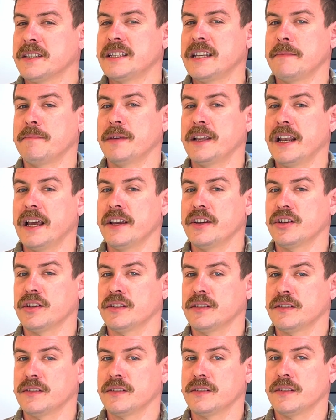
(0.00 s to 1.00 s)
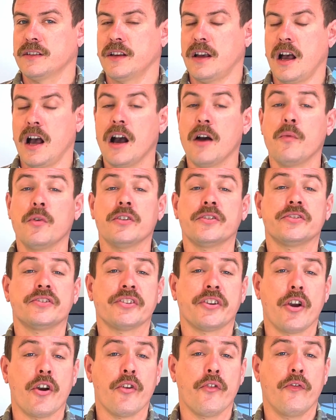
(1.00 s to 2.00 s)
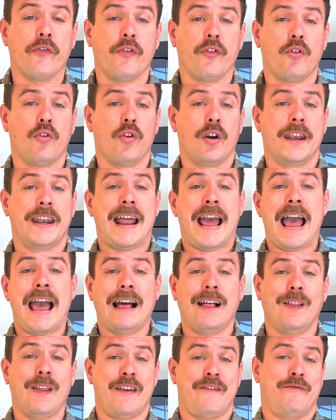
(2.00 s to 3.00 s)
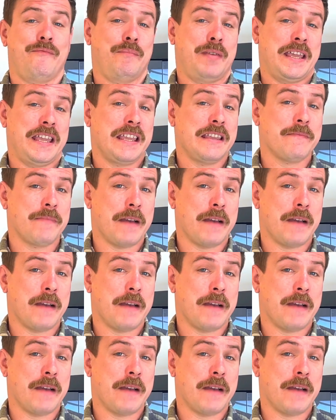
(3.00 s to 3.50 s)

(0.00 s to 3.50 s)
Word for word: stipulations. I want to go for an L F P